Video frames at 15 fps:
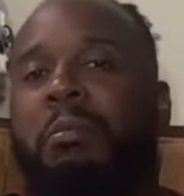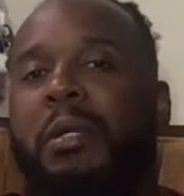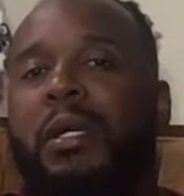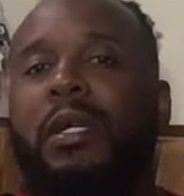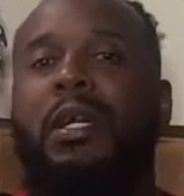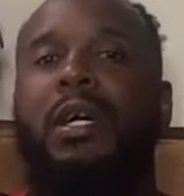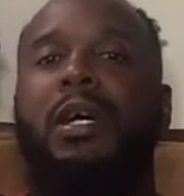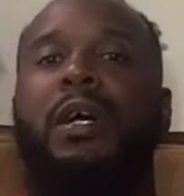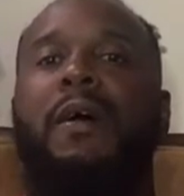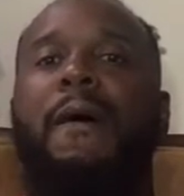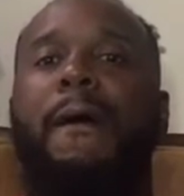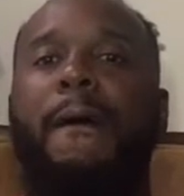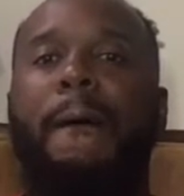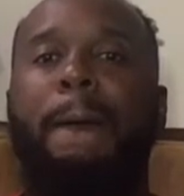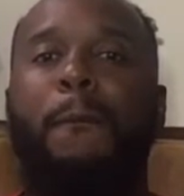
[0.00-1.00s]
But
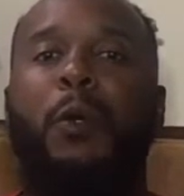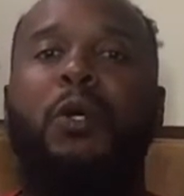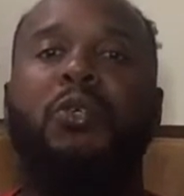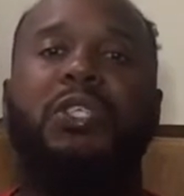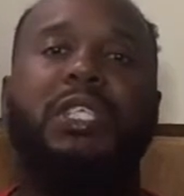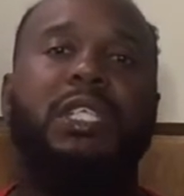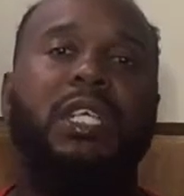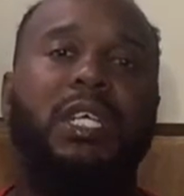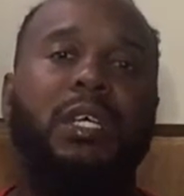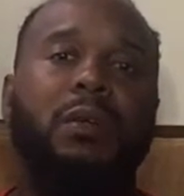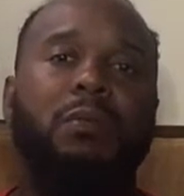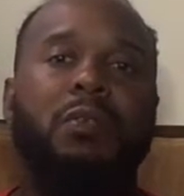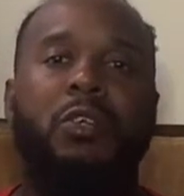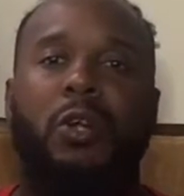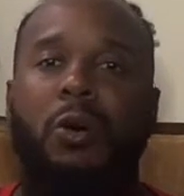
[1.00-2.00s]
we'll see.
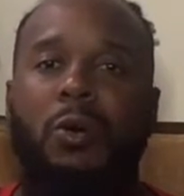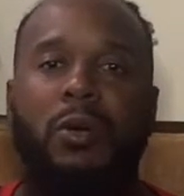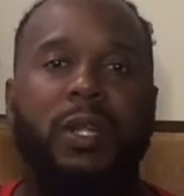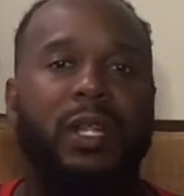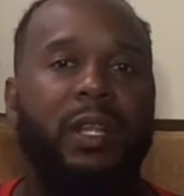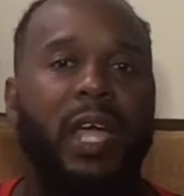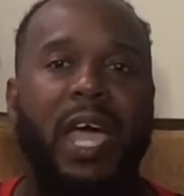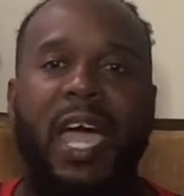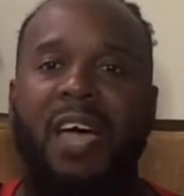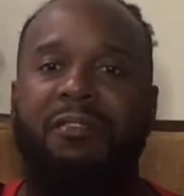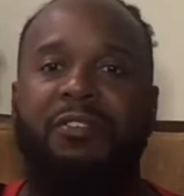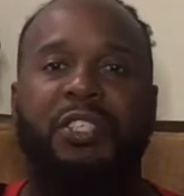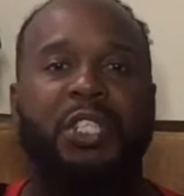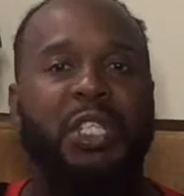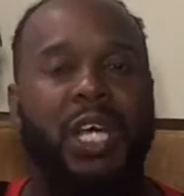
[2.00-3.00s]
You know, they
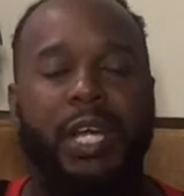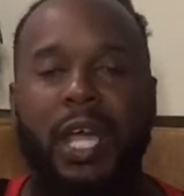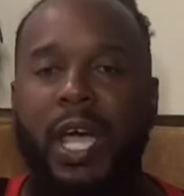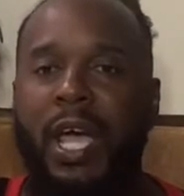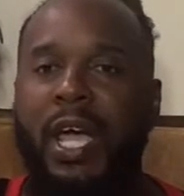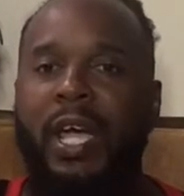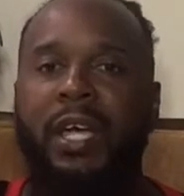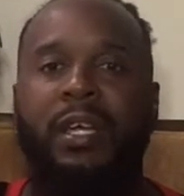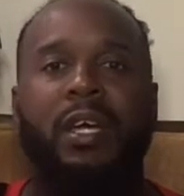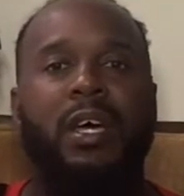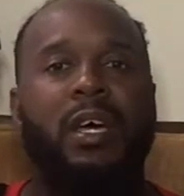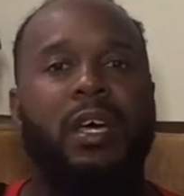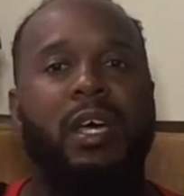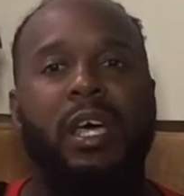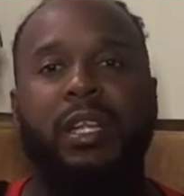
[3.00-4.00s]
have Shanahan
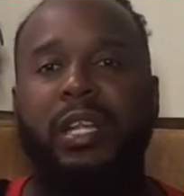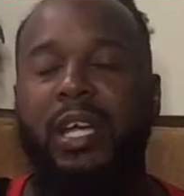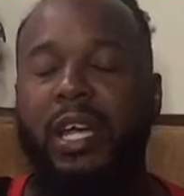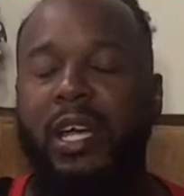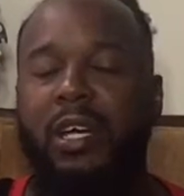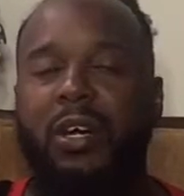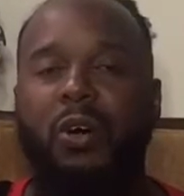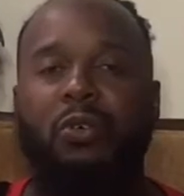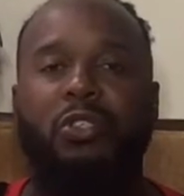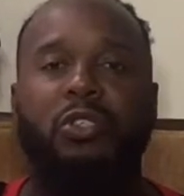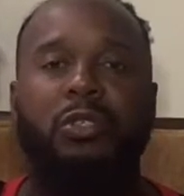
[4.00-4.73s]
at the head coach.